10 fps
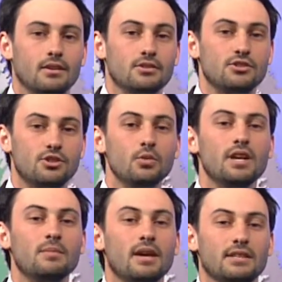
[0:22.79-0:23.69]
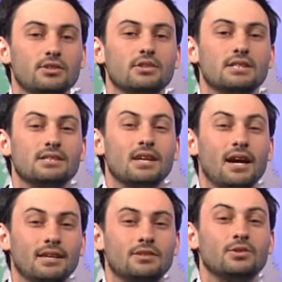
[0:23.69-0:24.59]
Two inmates who
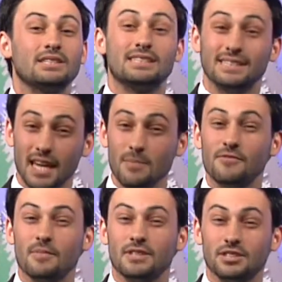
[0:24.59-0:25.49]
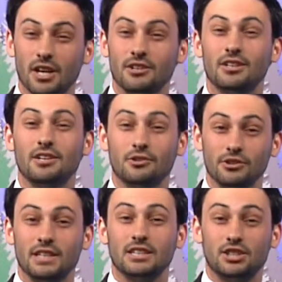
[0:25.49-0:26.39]
decided to escape from the Shutter
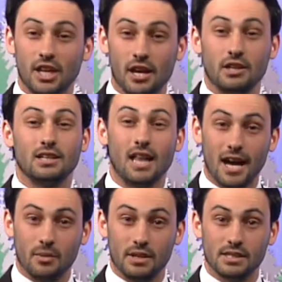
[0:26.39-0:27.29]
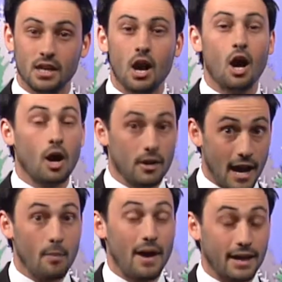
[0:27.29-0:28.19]
Creek Jail in Clackamas are
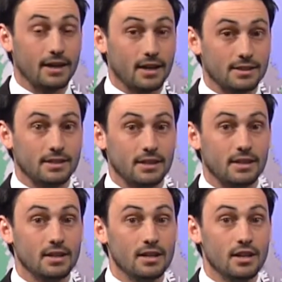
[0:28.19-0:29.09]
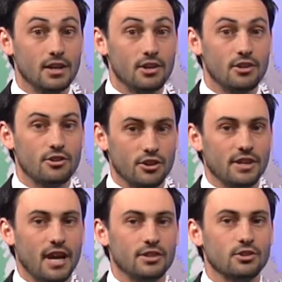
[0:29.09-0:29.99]
now back in custody.
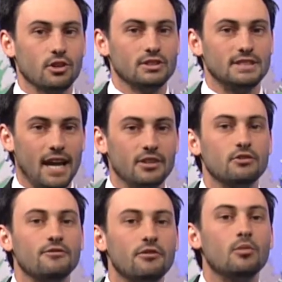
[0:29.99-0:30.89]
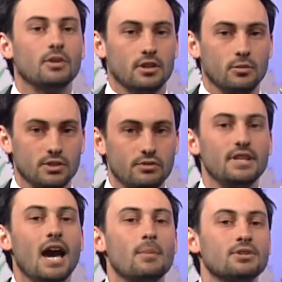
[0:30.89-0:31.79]
39-year-old Daniel Fulmer was
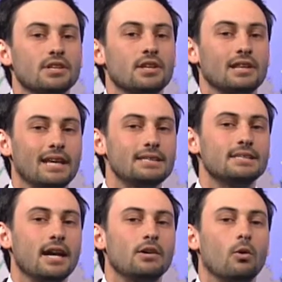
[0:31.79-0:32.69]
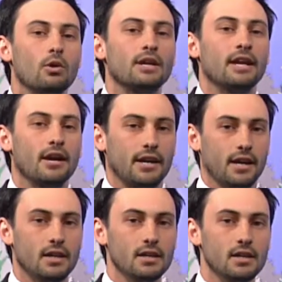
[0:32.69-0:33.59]
recaptured in the Lakeside, Oregon area
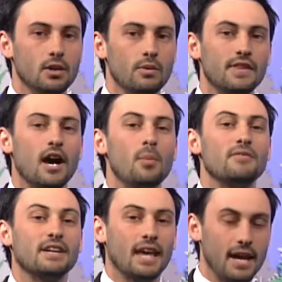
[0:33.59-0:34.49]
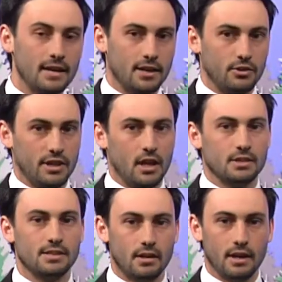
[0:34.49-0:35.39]
with the help of a canine unit on
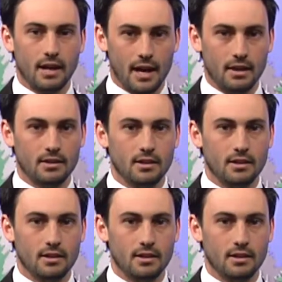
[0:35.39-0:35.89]
Sunday night.